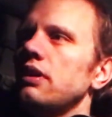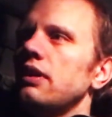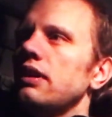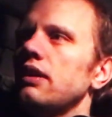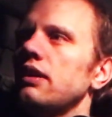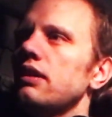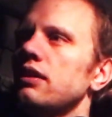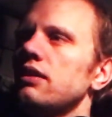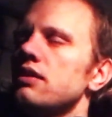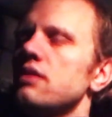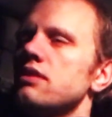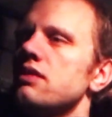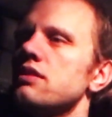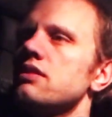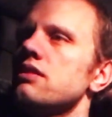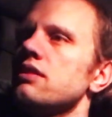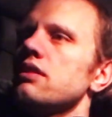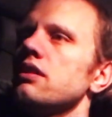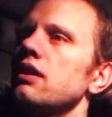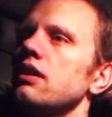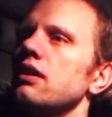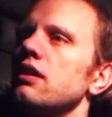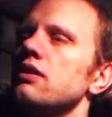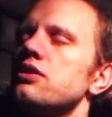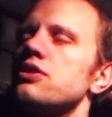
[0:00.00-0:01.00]
And
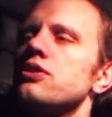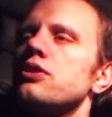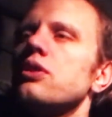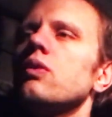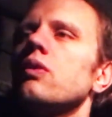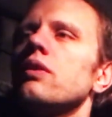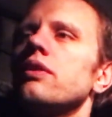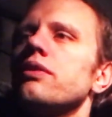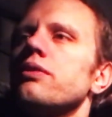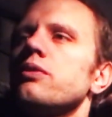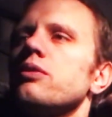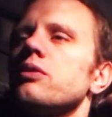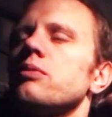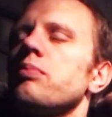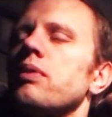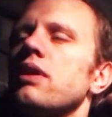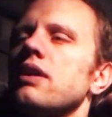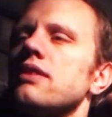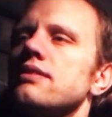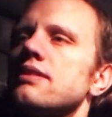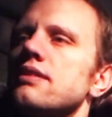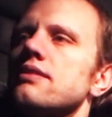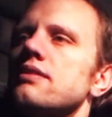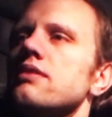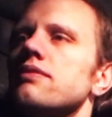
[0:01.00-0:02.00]
just going through the
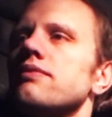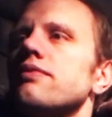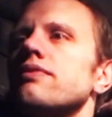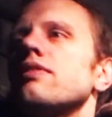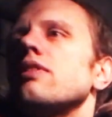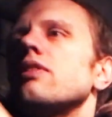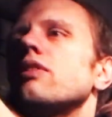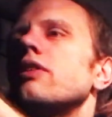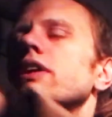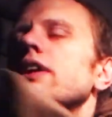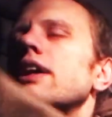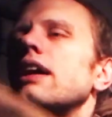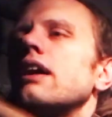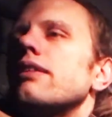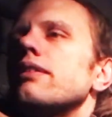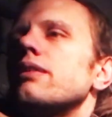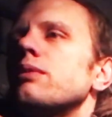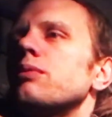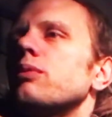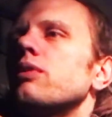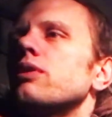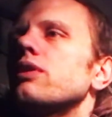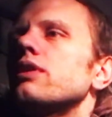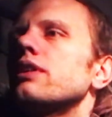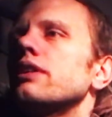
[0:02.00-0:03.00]
process of learning how they
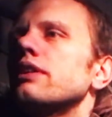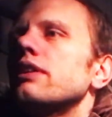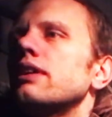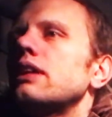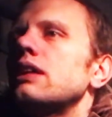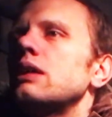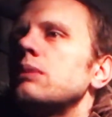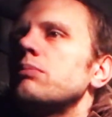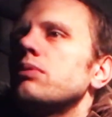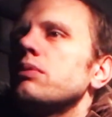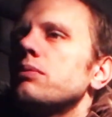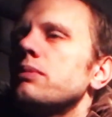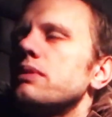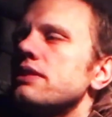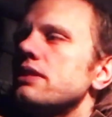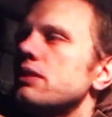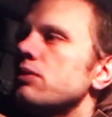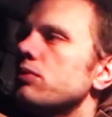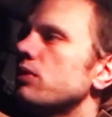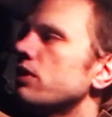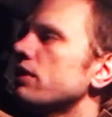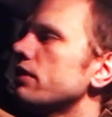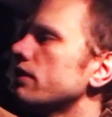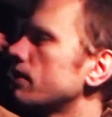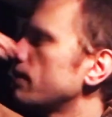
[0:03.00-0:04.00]
work and implementing
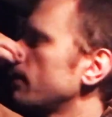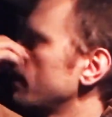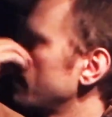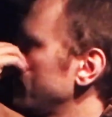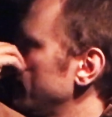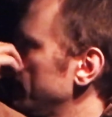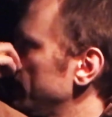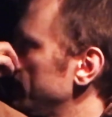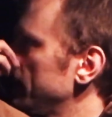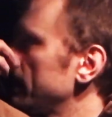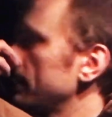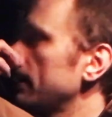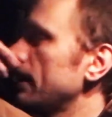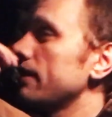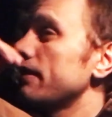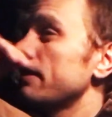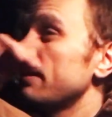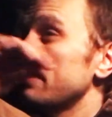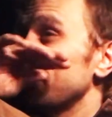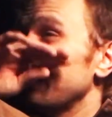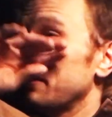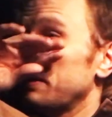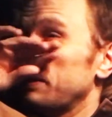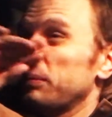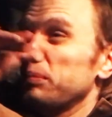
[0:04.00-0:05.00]
one, I
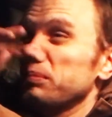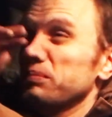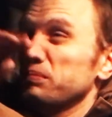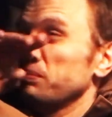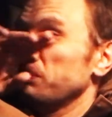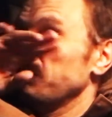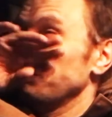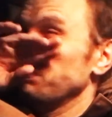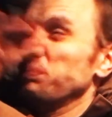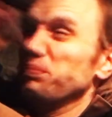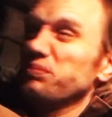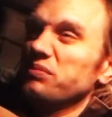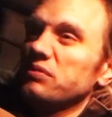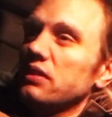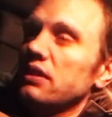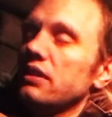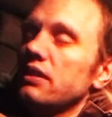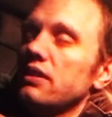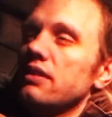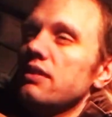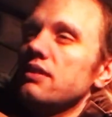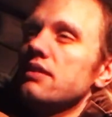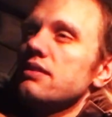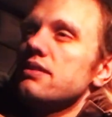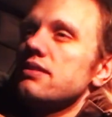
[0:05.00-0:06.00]
think,
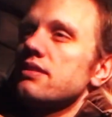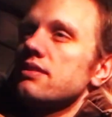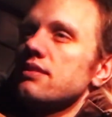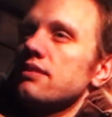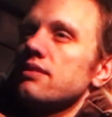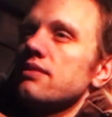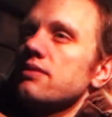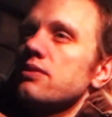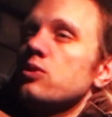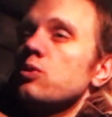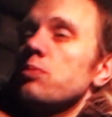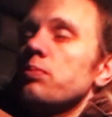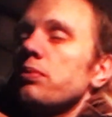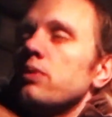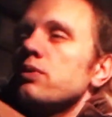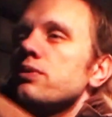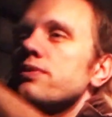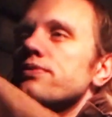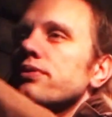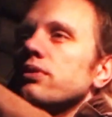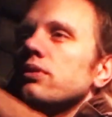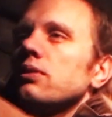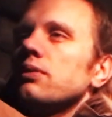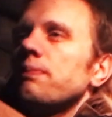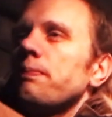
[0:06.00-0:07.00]
is super
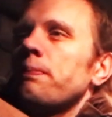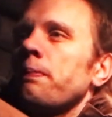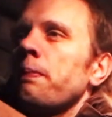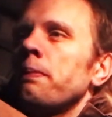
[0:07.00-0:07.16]
useful.